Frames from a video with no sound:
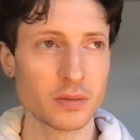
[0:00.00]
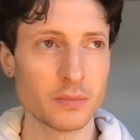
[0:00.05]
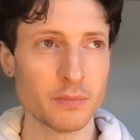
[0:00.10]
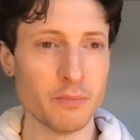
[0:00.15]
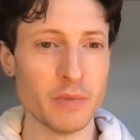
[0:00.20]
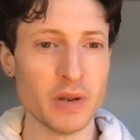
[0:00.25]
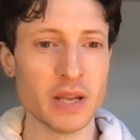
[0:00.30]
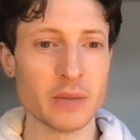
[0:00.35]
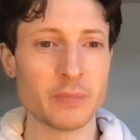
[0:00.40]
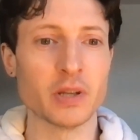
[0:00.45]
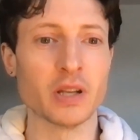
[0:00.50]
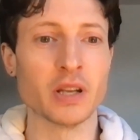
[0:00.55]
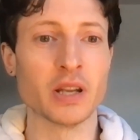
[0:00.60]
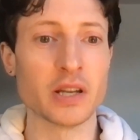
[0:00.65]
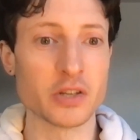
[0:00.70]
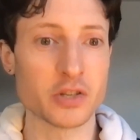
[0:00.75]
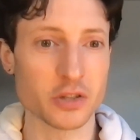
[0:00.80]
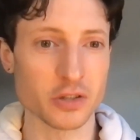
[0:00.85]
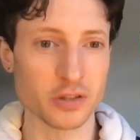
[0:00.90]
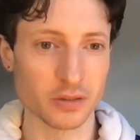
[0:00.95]

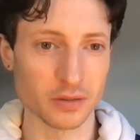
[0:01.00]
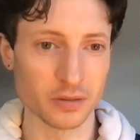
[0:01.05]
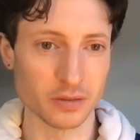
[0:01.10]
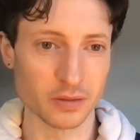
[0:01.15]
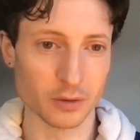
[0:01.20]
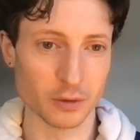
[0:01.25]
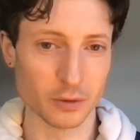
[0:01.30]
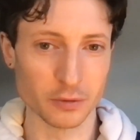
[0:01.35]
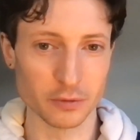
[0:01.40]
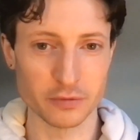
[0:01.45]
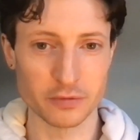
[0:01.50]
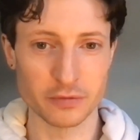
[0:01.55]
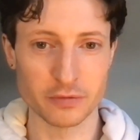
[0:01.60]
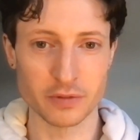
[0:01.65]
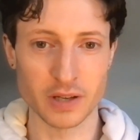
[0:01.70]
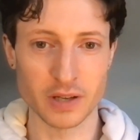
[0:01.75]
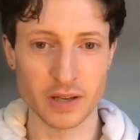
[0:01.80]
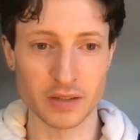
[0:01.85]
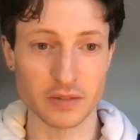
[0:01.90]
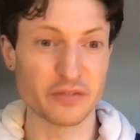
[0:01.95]
manipulation of
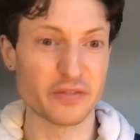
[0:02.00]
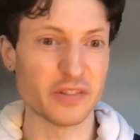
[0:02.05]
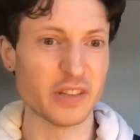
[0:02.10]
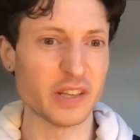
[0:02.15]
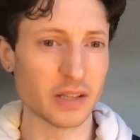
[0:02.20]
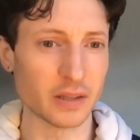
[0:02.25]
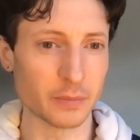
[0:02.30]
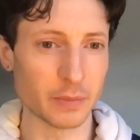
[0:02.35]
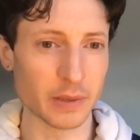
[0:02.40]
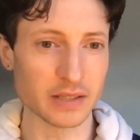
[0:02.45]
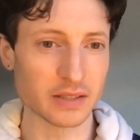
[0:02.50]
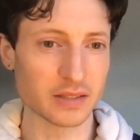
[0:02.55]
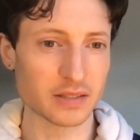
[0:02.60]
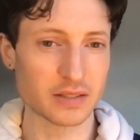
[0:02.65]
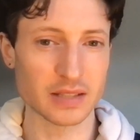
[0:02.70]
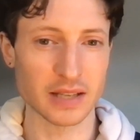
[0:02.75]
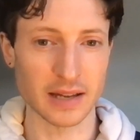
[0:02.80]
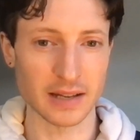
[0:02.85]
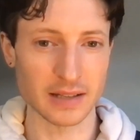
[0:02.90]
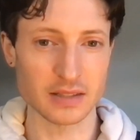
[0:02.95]
and
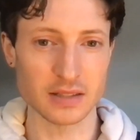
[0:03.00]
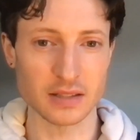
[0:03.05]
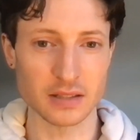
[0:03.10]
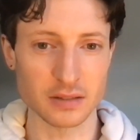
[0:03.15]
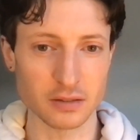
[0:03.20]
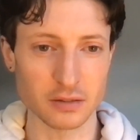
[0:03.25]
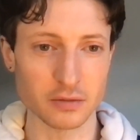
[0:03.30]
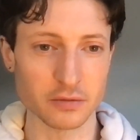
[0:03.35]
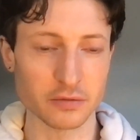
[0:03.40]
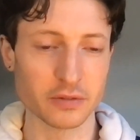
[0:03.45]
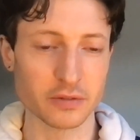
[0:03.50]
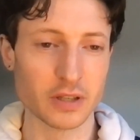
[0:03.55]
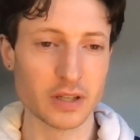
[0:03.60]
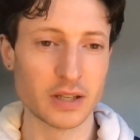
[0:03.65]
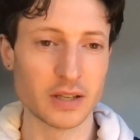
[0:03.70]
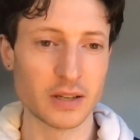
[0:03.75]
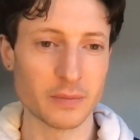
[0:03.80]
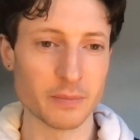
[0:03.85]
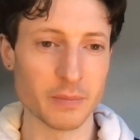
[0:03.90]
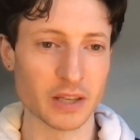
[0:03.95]
fear-based tactics of
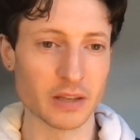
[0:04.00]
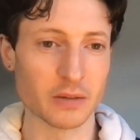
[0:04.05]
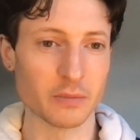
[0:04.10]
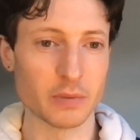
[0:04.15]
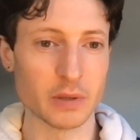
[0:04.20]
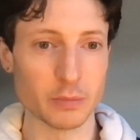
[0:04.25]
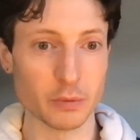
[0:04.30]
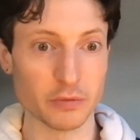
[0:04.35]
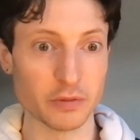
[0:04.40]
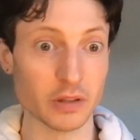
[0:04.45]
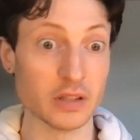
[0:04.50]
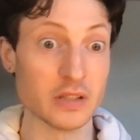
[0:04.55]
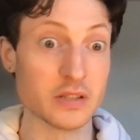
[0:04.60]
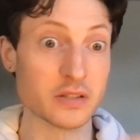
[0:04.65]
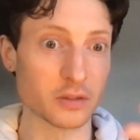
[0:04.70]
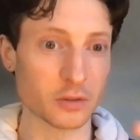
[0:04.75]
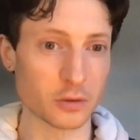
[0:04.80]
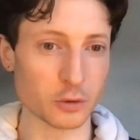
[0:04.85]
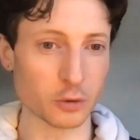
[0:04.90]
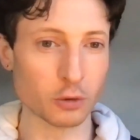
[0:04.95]
making people feel
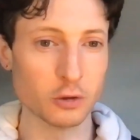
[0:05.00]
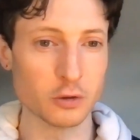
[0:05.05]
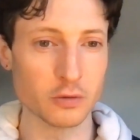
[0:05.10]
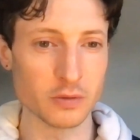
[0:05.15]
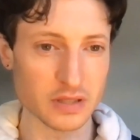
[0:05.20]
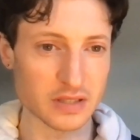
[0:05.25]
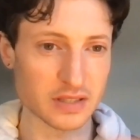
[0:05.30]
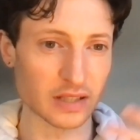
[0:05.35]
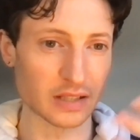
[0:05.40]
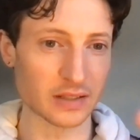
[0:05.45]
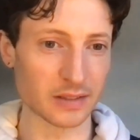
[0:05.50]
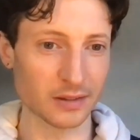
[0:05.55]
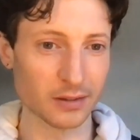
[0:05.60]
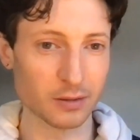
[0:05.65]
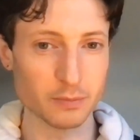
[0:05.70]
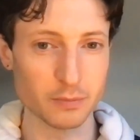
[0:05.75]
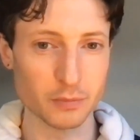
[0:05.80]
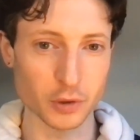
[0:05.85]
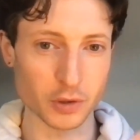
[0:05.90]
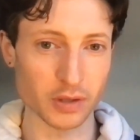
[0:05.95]
insecure and selling
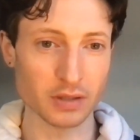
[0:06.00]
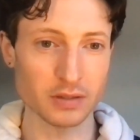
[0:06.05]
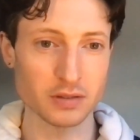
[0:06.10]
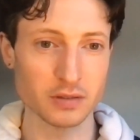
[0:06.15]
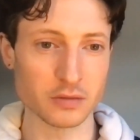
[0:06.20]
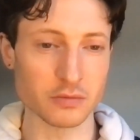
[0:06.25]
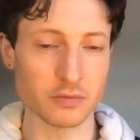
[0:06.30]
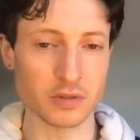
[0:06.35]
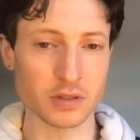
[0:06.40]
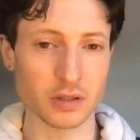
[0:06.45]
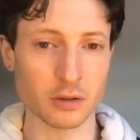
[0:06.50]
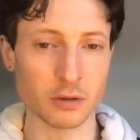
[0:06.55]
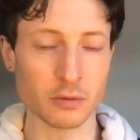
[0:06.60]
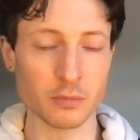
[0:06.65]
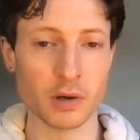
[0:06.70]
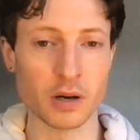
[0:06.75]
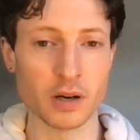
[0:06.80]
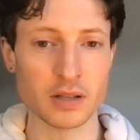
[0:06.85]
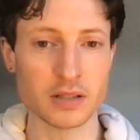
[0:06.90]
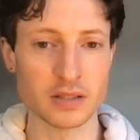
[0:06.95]
them products as a
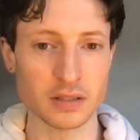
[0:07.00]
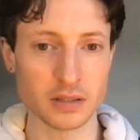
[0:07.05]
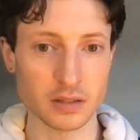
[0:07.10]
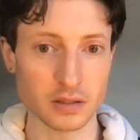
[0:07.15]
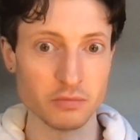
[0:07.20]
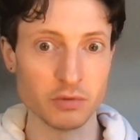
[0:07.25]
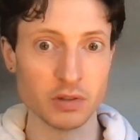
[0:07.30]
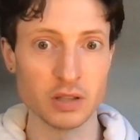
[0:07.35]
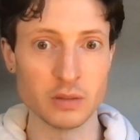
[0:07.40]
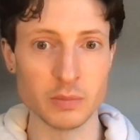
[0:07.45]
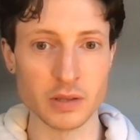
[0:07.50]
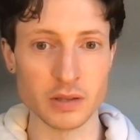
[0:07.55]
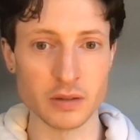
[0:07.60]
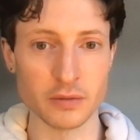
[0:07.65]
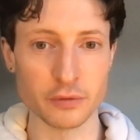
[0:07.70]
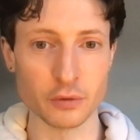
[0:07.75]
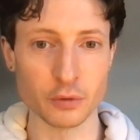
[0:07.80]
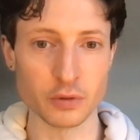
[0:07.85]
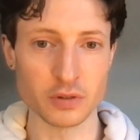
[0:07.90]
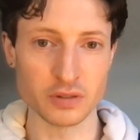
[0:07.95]
result. Marketing can really be a
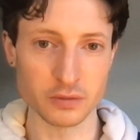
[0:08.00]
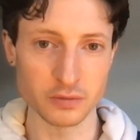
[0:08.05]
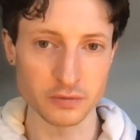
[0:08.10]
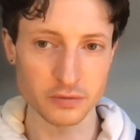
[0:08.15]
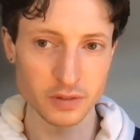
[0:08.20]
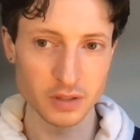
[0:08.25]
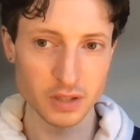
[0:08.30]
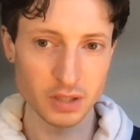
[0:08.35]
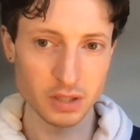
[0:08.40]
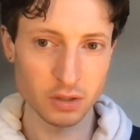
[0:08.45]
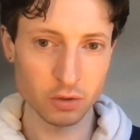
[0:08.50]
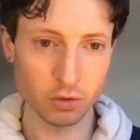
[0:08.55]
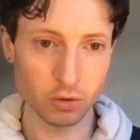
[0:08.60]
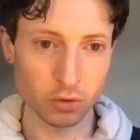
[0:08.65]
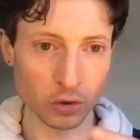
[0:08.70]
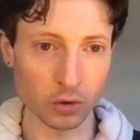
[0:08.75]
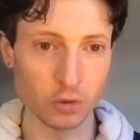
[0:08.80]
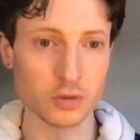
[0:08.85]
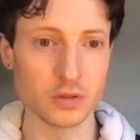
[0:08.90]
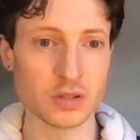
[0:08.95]
force of
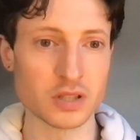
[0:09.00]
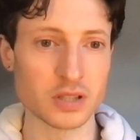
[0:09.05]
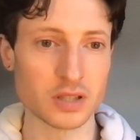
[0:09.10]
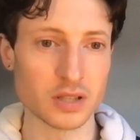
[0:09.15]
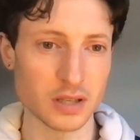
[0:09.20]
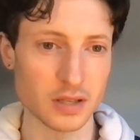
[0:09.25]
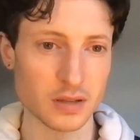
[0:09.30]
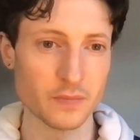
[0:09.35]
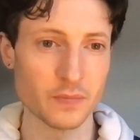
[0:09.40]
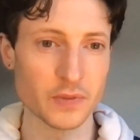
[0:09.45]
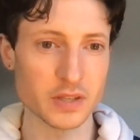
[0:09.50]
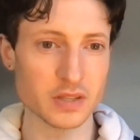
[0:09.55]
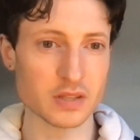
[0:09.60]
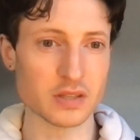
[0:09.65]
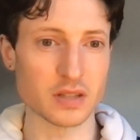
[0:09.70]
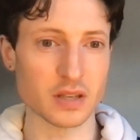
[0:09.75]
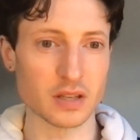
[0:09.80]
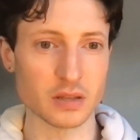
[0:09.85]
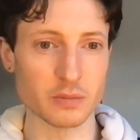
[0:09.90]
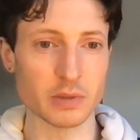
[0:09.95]
good in the
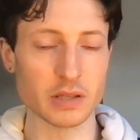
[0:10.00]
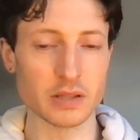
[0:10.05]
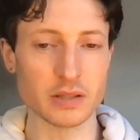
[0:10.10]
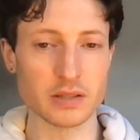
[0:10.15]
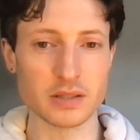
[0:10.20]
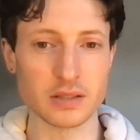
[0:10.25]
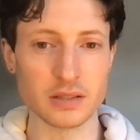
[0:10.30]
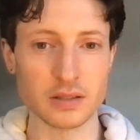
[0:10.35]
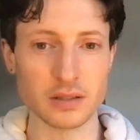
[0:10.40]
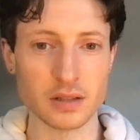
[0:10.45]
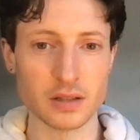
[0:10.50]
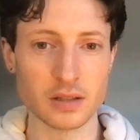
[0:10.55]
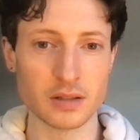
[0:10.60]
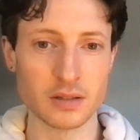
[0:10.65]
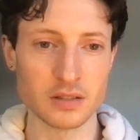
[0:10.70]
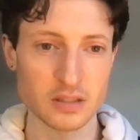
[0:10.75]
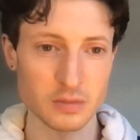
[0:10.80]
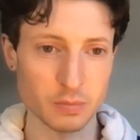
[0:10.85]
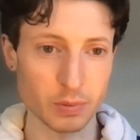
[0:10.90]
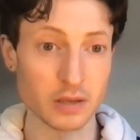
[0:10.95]
sustainability
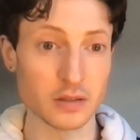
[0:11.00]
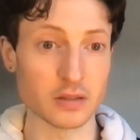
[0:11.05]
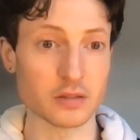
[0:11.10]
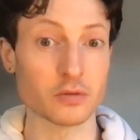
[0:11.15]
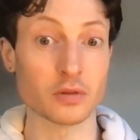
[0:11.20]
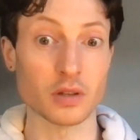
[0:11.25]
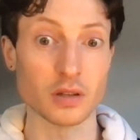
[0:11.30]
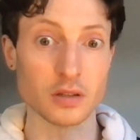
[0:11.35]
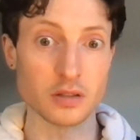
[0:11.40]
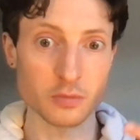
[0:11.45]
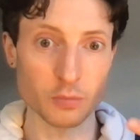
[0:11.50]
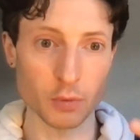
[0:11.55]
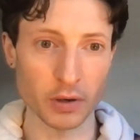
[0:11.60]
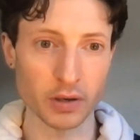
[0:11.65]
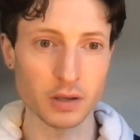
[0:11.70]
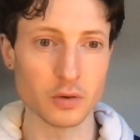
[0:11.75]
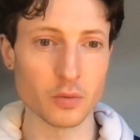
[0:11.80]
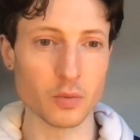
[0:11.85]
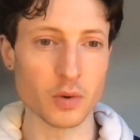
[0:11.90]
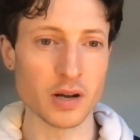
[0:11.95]
space, with kind of
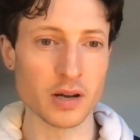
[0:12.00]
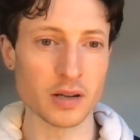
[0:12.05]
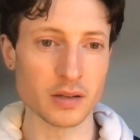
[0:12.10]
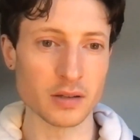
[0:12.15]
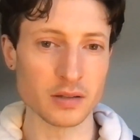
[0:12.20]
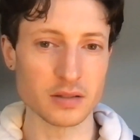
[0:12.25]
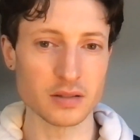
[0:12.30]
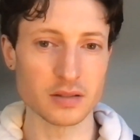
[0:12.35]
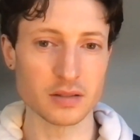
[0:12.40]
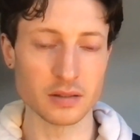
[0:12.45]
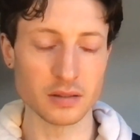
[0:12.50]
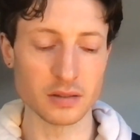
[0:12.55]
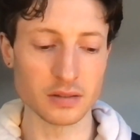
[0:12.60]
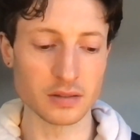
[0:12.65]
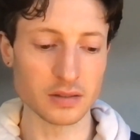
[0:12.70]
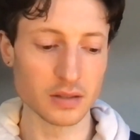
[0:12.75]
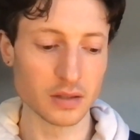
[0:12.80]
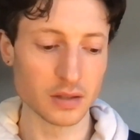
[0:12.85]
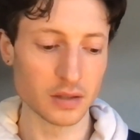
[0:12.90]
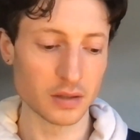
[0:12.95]
spreading awareness
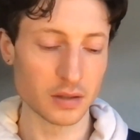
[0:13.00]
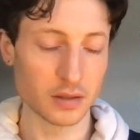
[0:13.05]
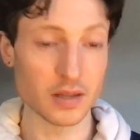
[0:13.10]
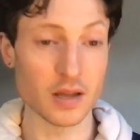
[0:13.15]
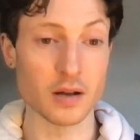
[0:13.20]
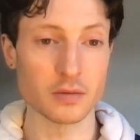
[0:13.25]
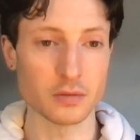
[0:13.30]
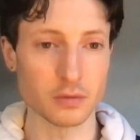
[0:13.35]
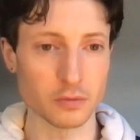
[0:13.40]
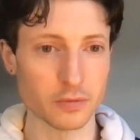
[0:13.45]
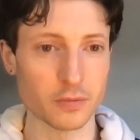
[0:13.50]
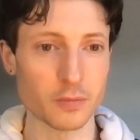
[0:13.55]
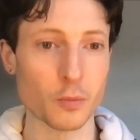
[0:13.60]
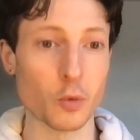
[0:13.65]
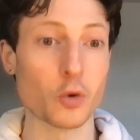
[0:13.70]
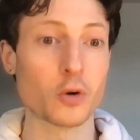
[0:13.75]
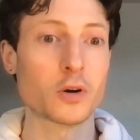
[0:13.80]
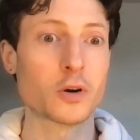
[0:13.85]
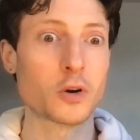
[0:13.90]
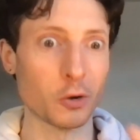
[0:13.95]
and sort of
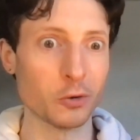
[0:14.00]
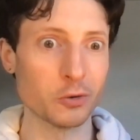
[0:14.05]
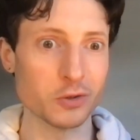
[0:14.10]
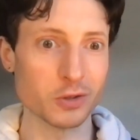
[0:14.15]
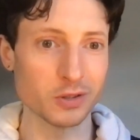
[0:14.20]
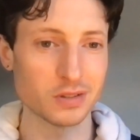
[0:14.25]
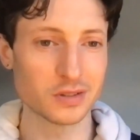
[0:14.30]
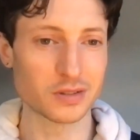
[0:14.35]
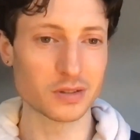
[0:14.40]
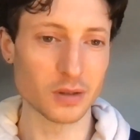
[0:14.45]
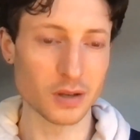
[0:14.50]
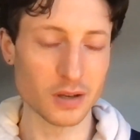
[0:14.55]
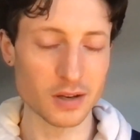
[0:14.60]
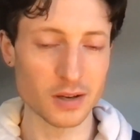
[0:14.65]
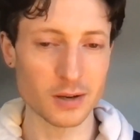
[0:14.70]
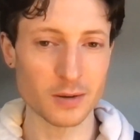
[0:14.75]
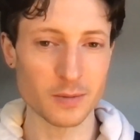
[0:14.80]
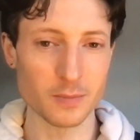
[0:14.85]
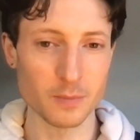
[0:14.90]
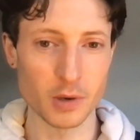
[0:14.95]
more conscious
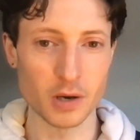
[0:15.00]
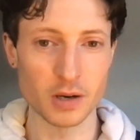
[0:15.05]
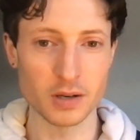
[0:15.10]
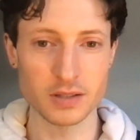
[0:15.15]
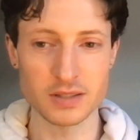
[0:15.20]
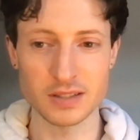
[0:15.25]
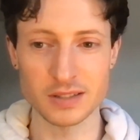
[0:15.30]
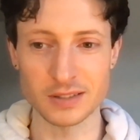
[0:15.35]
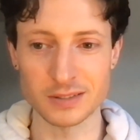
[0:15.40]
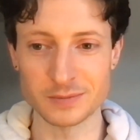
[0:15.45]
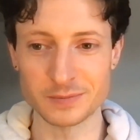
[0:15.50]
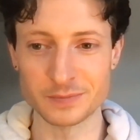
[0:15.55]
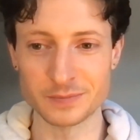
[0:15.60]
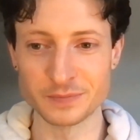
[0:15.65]
marketing.